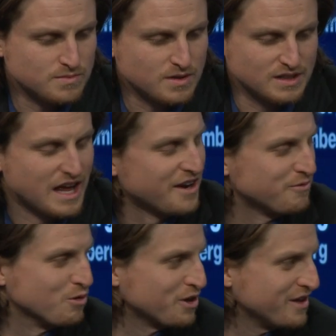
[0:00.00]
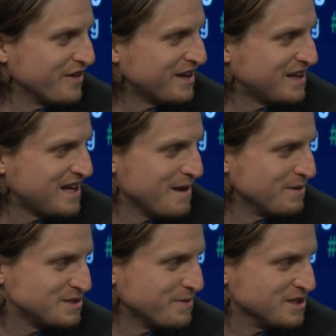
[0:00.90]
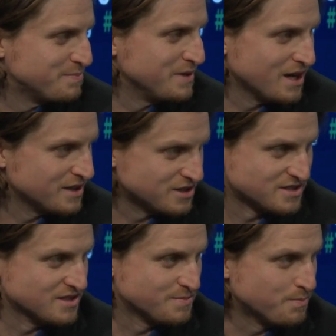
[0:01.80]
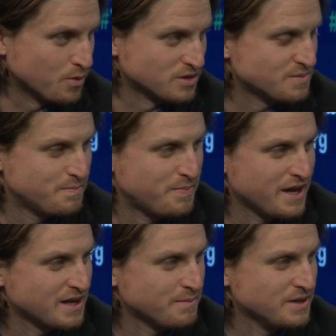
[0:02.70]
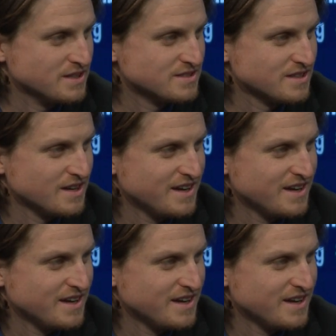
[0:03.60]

a lot of work in the gaming space beyond just the sports betting piece.